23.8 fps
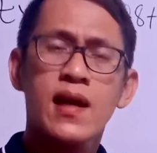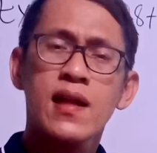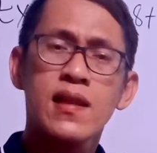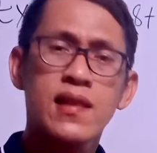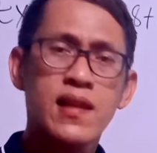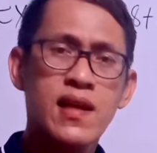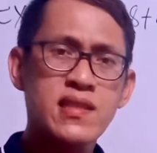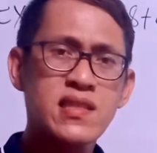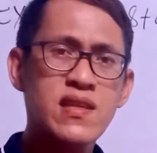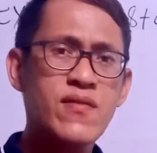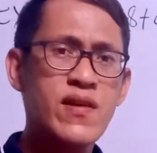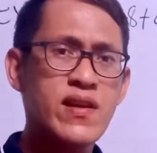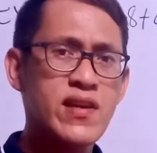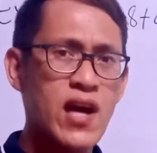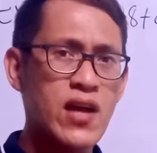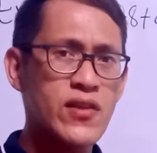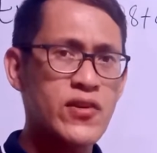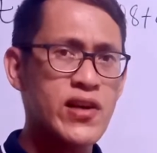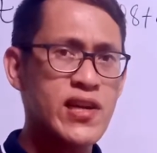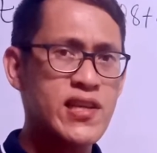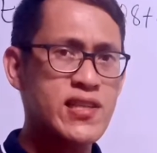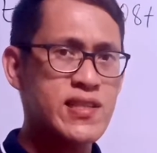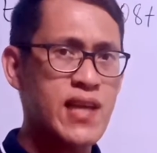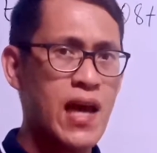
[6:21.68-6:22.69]
Let's have
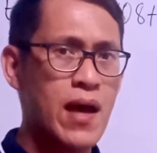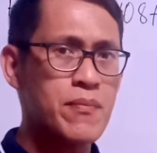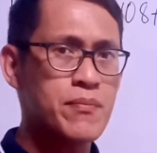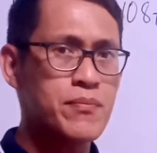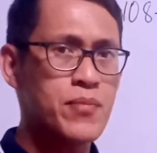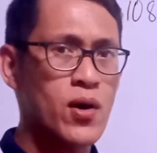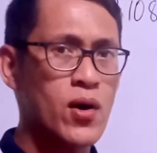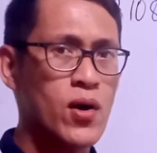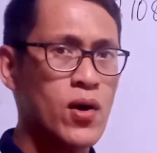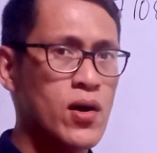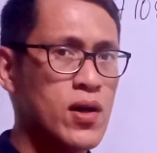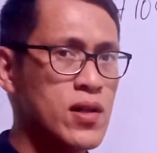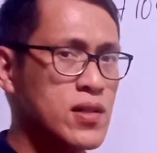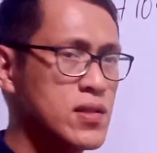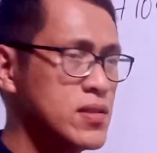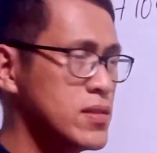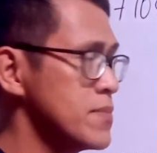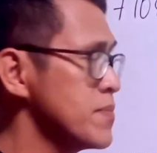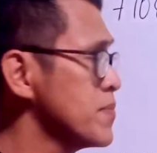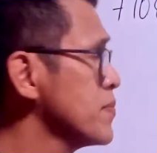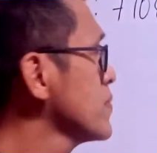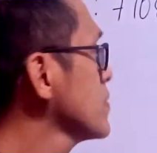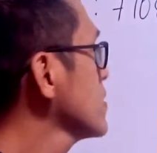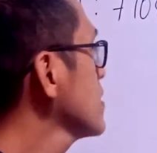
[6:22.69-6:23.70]
another
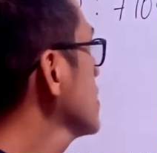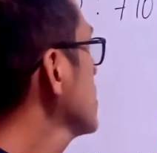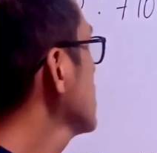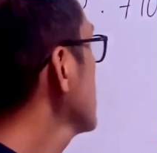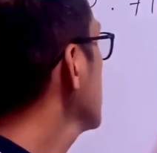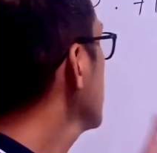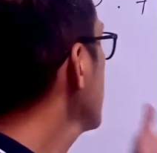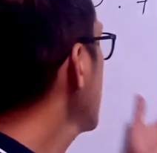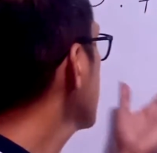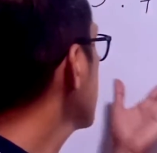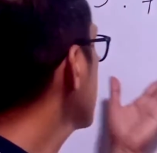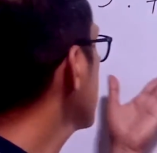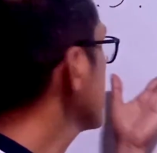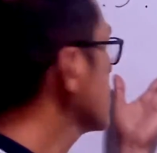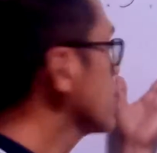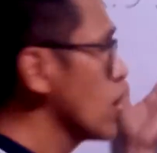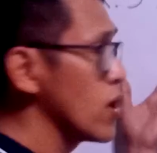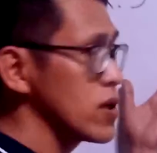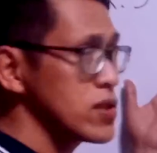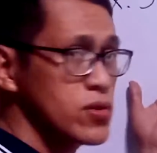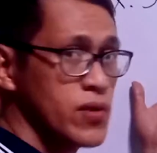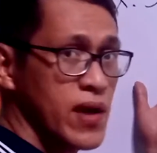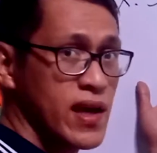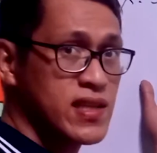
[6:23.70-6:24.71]
example. Let's
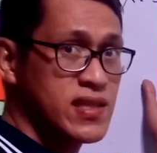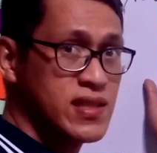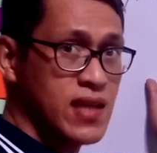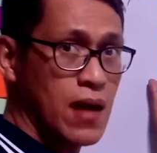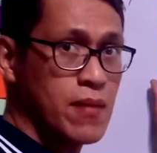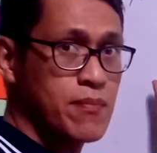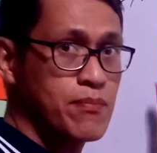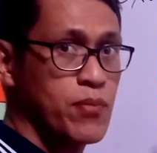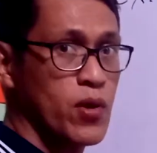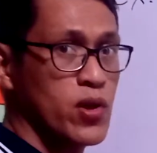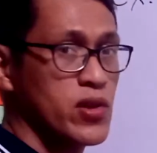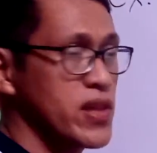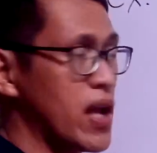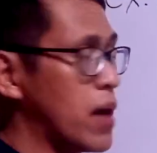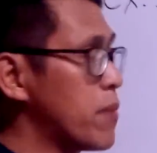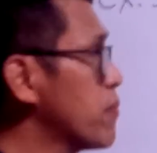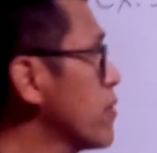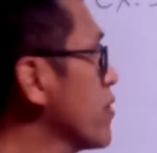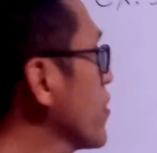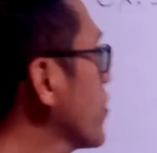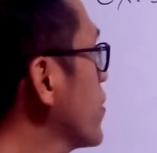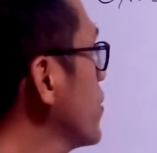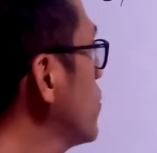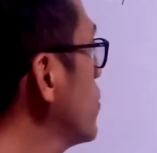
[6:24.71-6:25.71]
go to example
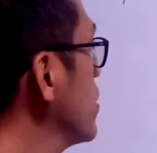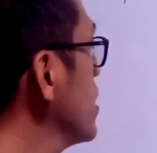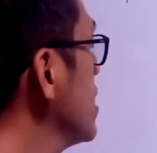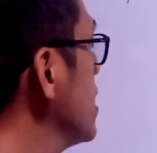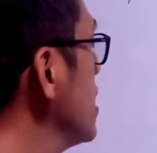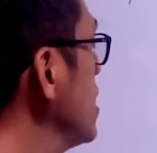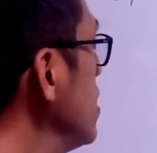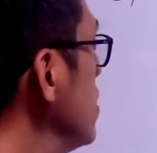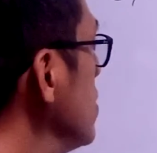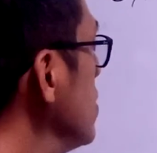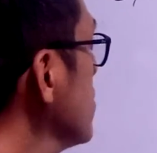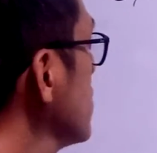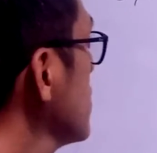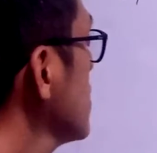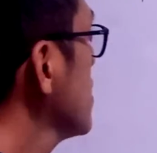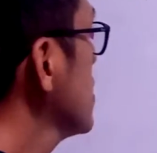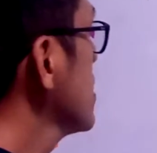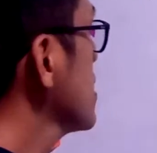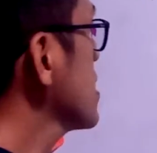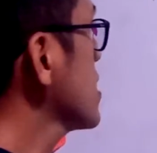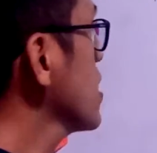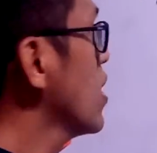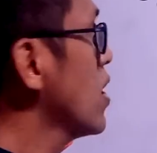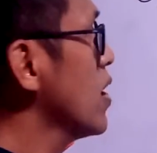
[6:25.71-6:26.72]
number 3.
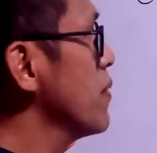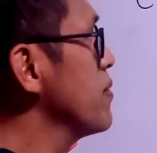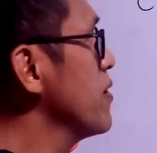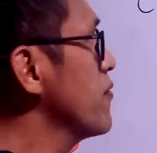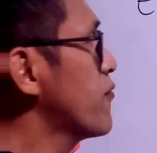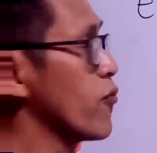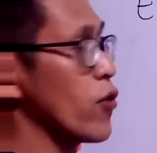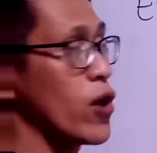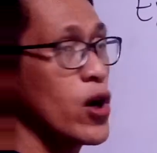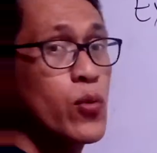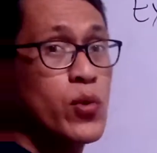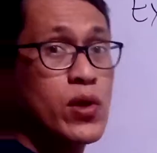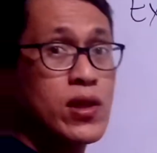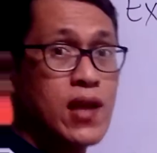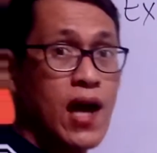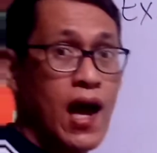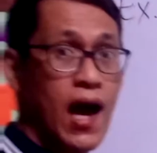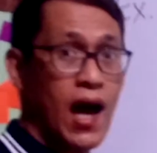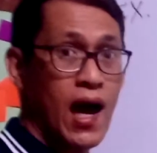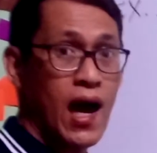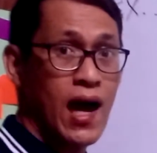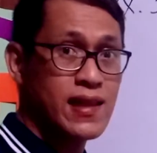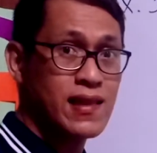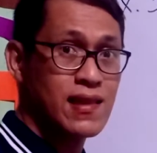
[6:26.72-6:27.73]
So before we'll
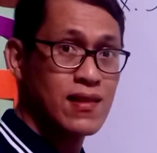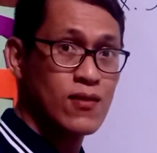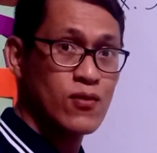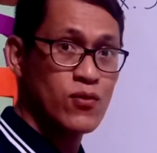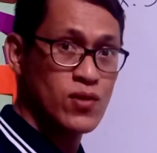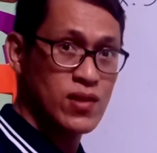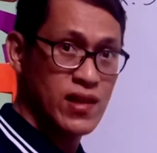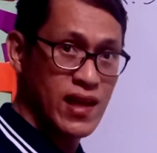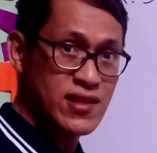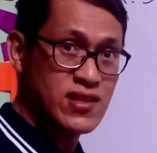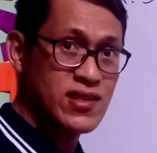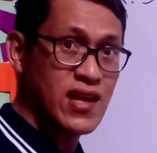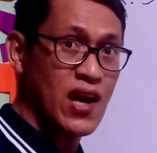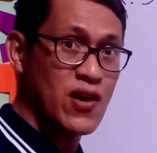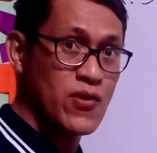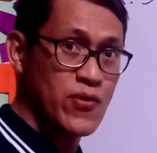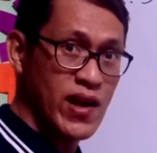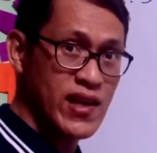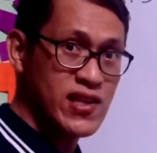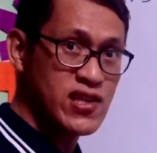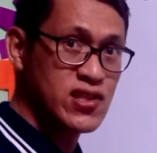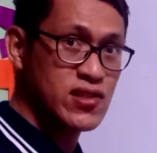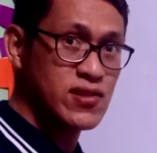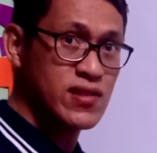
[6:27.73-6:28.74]
add, let's
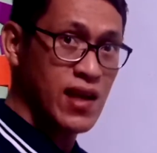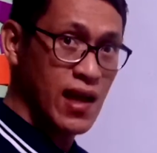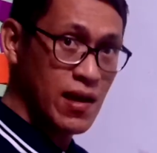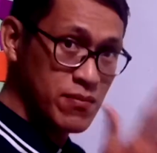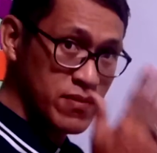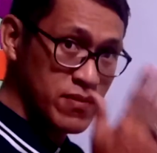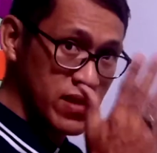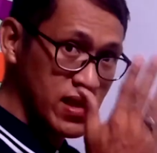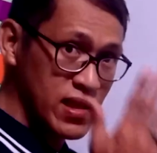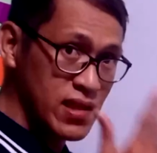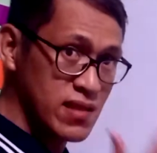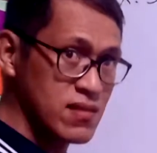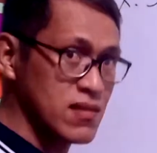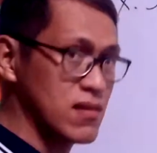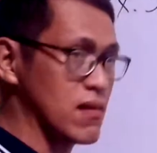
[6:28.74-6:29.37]
arrange them in